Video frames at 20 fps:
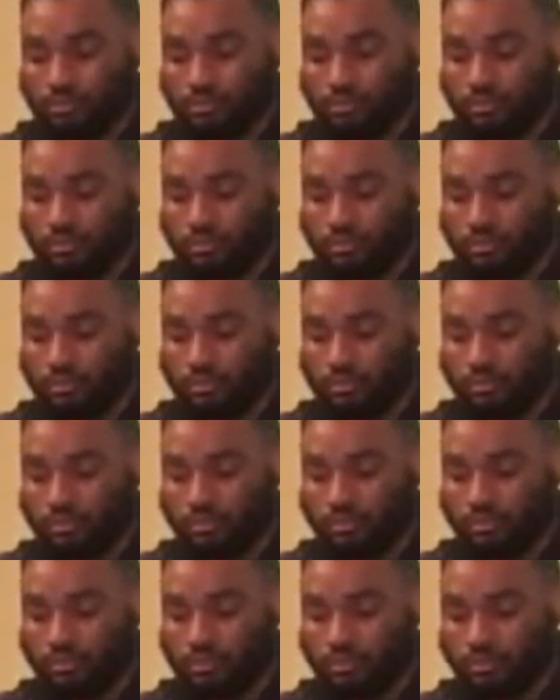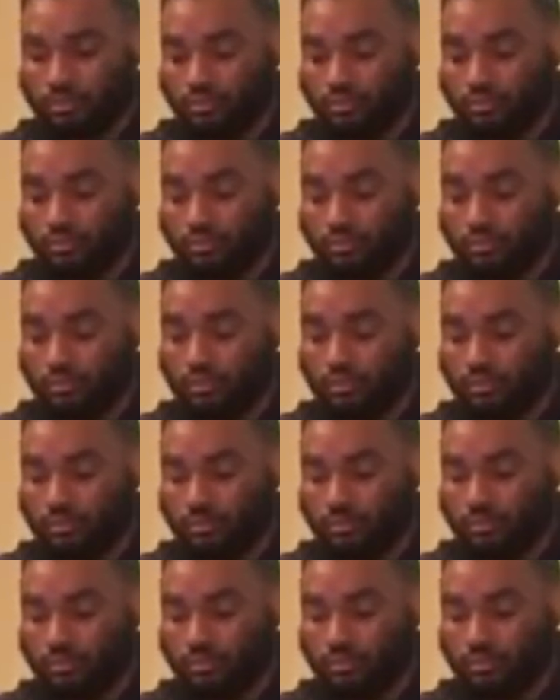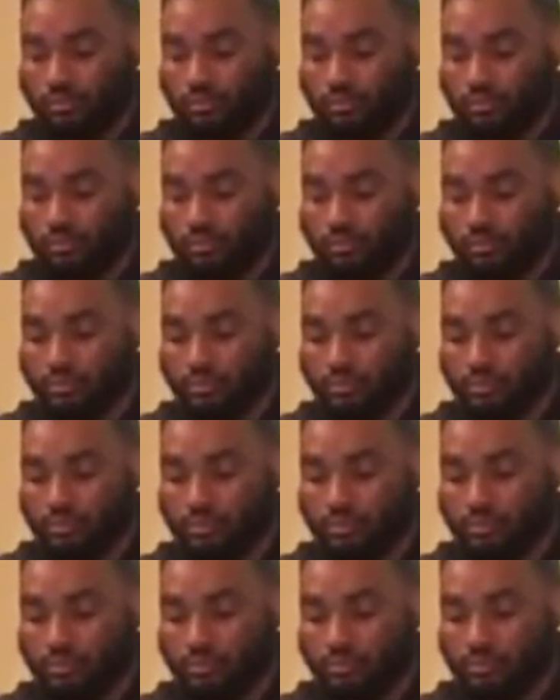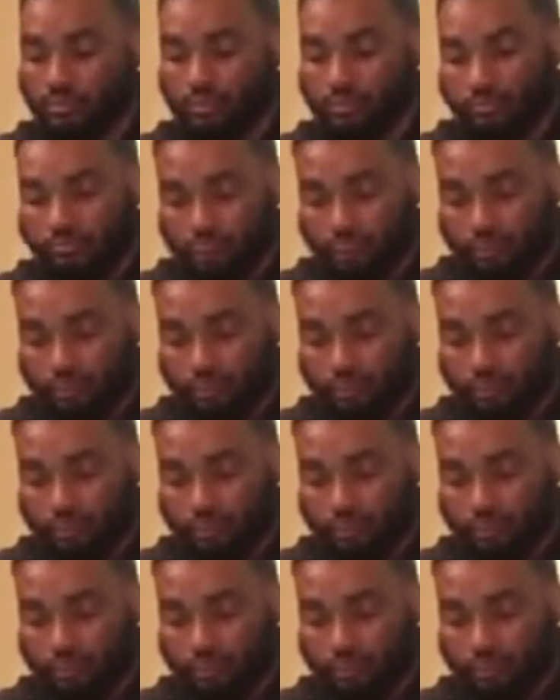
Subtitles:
(silent)